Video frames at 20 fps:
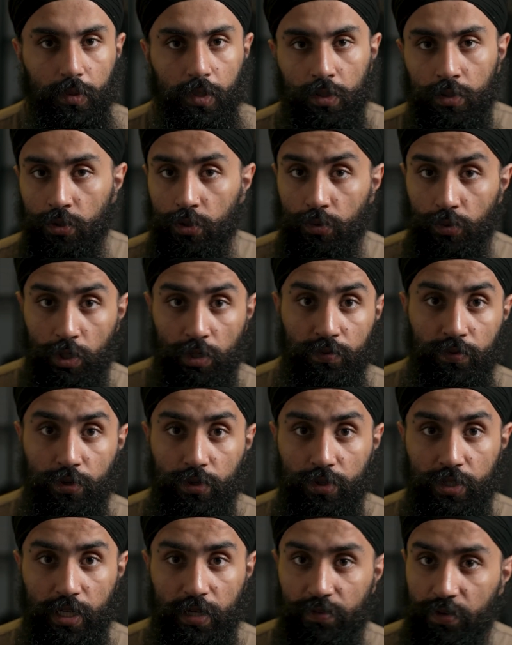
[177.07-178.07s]
So 24
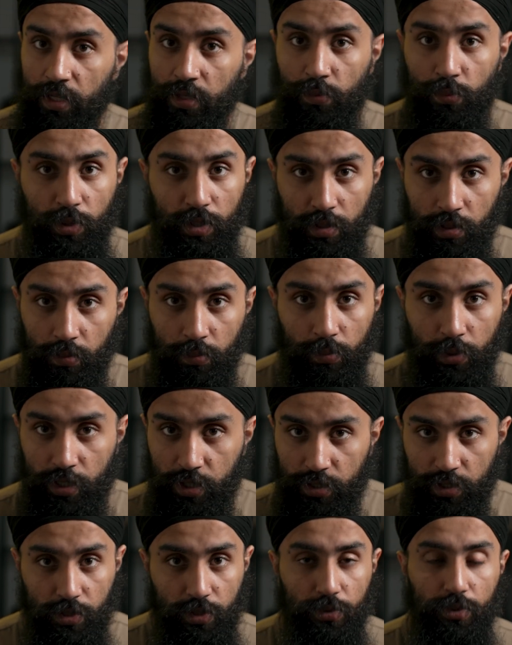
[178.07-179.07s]
to 70, what
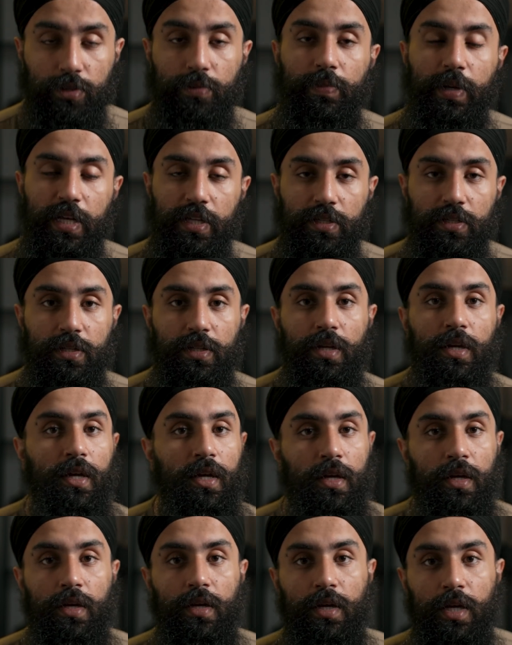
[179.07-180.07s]
does it do the best?
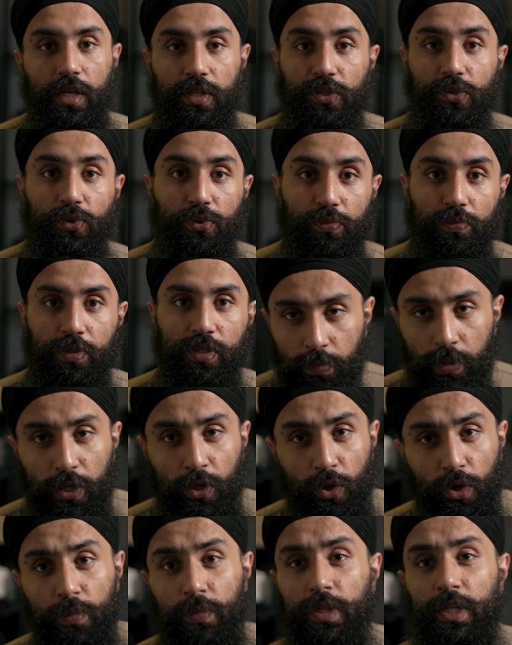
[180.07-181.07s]
It zooms. But
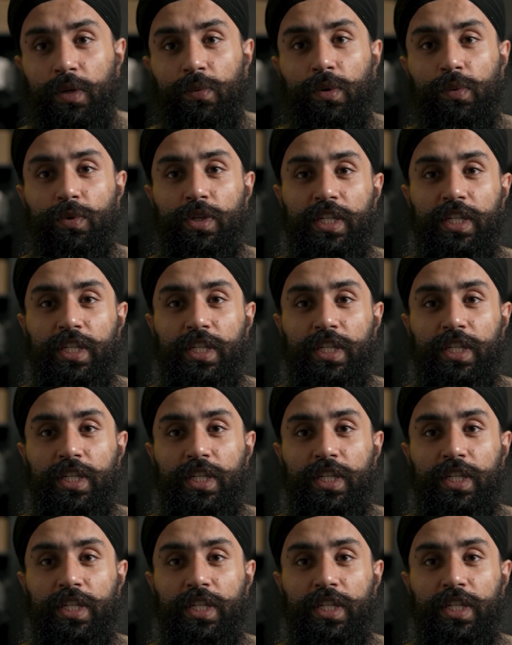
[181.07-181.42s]
normally when we